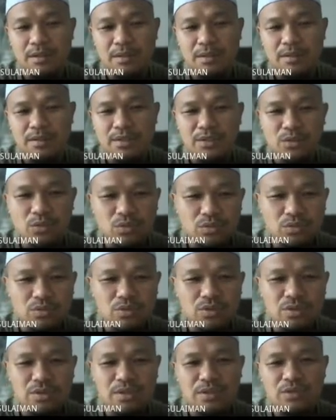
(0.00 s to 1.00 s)

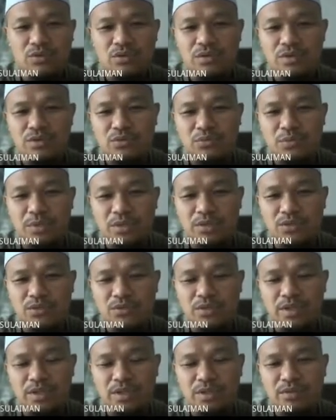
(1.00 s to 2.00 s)
tuned in order to make sure
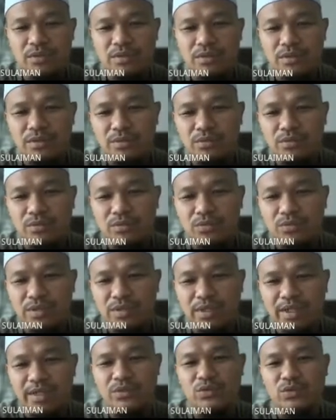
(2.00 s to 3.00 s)
that to
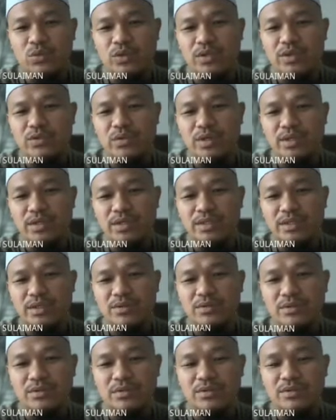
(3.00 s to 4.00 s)
test whether you understand or
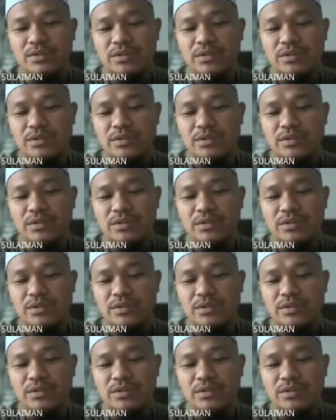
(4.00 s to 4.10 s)
not.